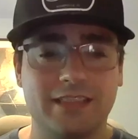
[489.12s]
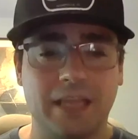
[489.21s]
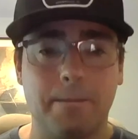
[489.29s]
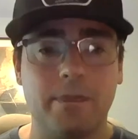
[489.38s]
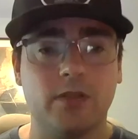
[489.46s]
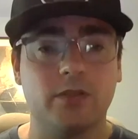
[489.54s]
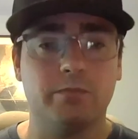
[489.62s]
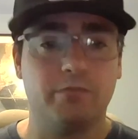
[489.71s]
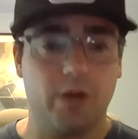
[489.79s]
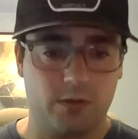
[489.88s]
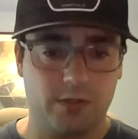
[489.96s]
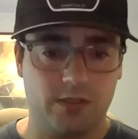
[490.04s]
that build
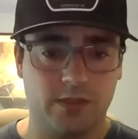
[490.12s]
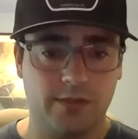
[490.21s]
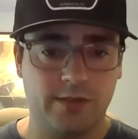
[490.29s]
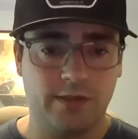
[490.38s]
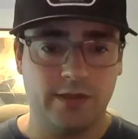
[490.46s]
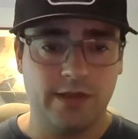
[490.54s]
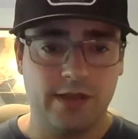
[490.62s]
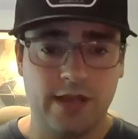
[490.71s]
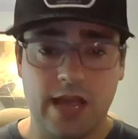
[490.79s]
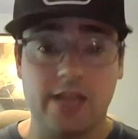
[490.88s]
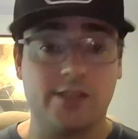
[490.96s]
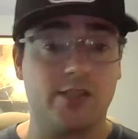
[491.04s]
boats.
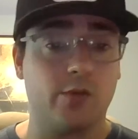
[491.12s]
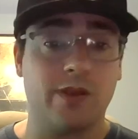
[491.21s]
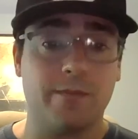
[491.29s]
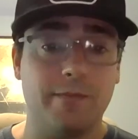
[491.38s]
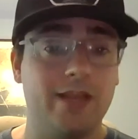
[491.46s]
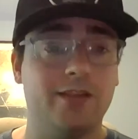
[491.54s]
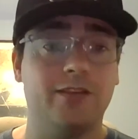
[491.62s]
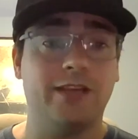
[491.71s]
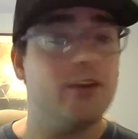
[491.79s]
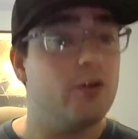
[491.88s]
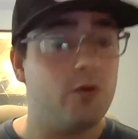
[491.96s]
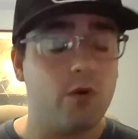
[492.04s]
And so we
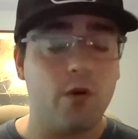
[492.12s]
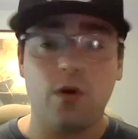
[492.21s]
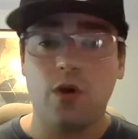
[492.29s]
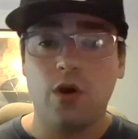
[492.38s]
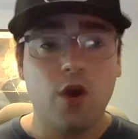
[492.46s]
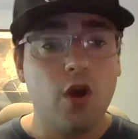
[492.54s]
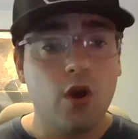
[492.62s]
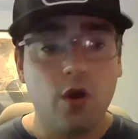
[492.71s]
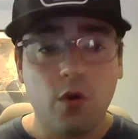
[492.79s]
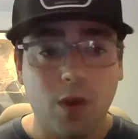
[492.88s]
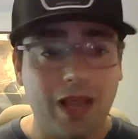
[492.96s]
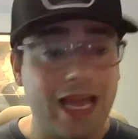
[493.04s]
immediately knew,
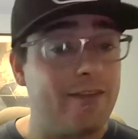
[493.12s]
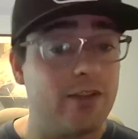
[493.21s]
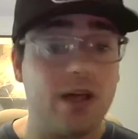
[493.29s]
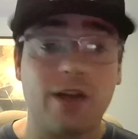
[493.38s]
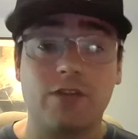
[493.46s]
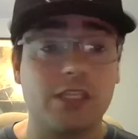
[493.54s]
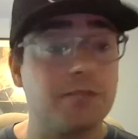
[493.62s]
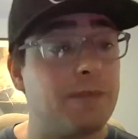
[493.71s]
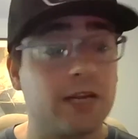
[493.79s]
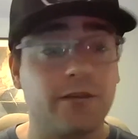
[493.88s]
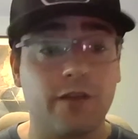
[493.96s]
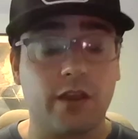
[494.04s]
while I have a lot of
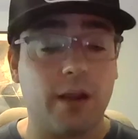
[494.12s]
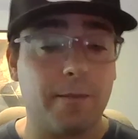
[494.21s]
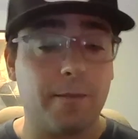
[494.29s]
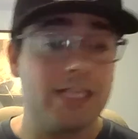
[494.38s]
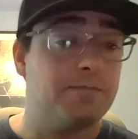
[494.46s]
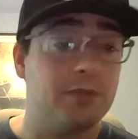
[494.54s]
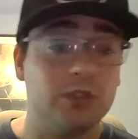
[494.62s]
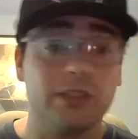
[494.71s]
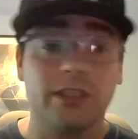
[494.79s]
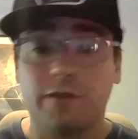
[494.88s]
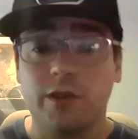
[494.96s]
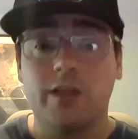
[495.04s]
respect for the companies
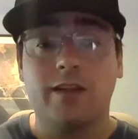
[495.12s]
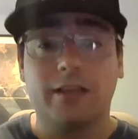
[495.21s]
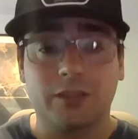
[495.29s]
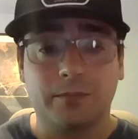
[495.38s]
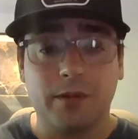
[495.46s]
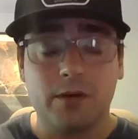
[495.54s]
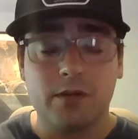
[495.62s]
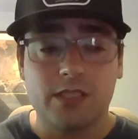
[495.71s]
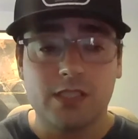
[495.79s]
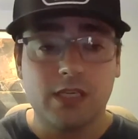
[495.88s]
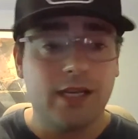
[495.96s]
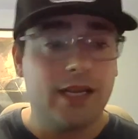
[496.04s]
building fully electric
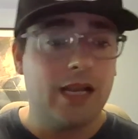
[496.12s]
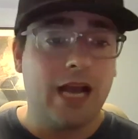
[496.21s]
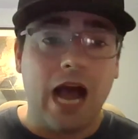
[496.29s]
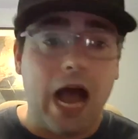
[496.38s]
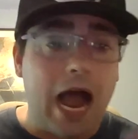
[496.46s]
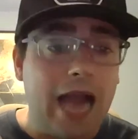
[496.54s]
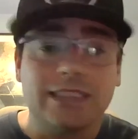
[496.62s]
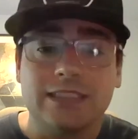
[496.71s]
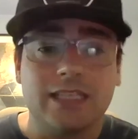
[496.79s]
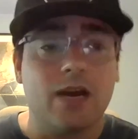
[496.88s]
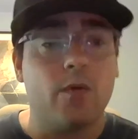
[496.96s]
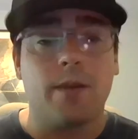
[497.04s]
boats, I
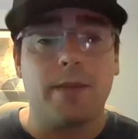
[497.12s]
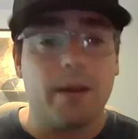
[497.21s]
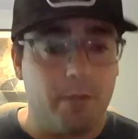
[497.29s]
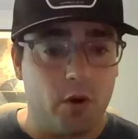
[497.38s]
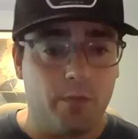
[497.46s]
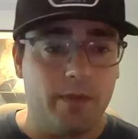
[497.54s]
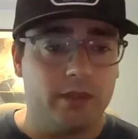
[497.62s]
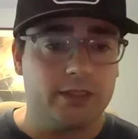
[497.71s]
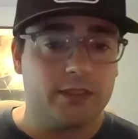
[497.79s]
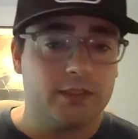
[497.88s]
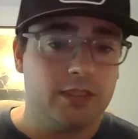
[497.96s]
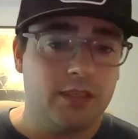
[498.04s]
did not want to be a boat
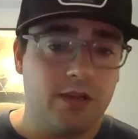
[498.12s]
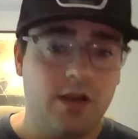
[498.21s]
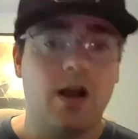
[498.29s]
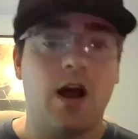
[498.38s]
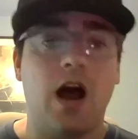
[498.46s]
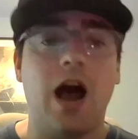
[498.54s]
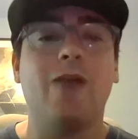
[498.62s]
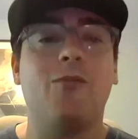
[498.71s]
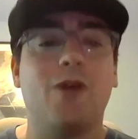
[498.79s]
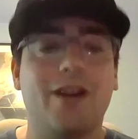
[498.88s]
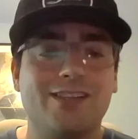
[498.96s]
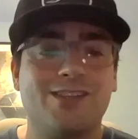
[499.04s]
builder. I
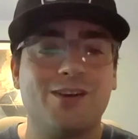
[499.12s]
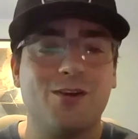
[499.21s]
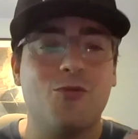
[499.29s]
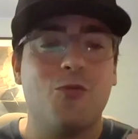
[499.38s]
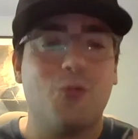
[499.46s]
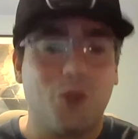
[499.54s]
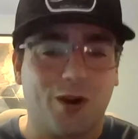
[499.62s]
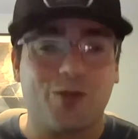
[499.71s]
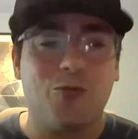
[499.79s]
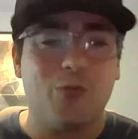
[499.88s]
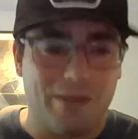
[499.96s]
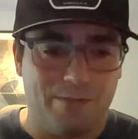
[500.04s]
wanted to work
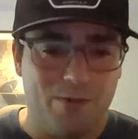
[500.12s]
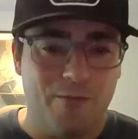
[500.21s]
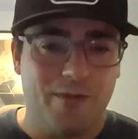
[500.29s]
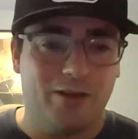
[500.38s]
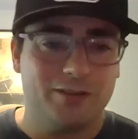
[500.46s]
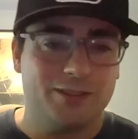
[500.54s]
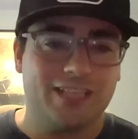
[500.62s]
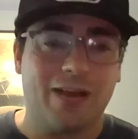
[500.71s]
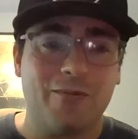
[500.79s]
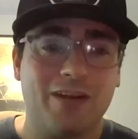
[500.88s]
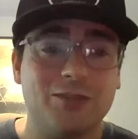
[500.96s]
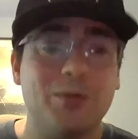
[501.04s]
with boat builders. I
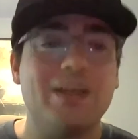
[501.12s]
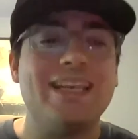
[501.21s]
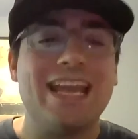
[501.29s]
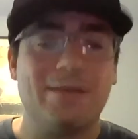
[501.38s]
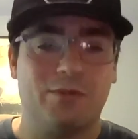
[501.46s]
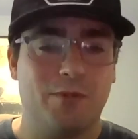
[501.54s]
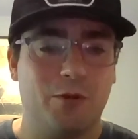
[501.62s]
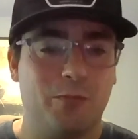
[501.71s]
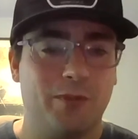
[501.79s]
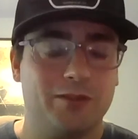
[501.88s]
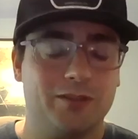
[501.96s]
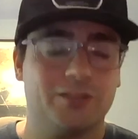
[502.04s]
wanted to enable boat
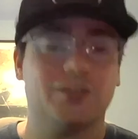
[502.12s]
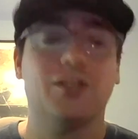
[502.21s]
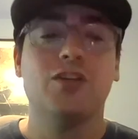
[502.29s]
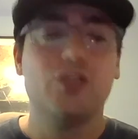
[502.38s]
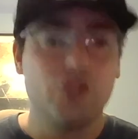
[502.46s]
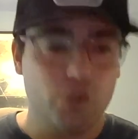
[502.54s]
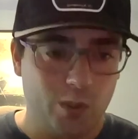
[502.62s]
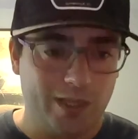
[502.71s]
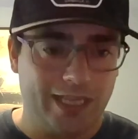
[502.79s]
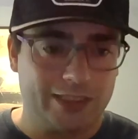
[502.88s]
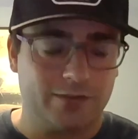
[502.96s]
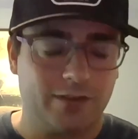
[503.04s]
builders to
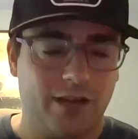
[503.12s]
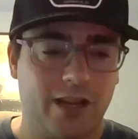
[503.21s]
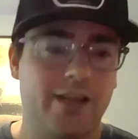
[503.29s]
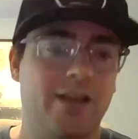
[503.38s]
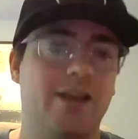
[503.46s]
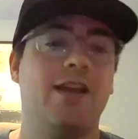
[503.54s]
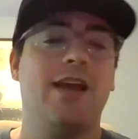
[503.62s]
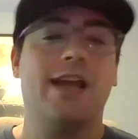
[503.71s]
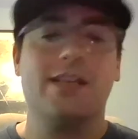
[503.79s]
electrify. And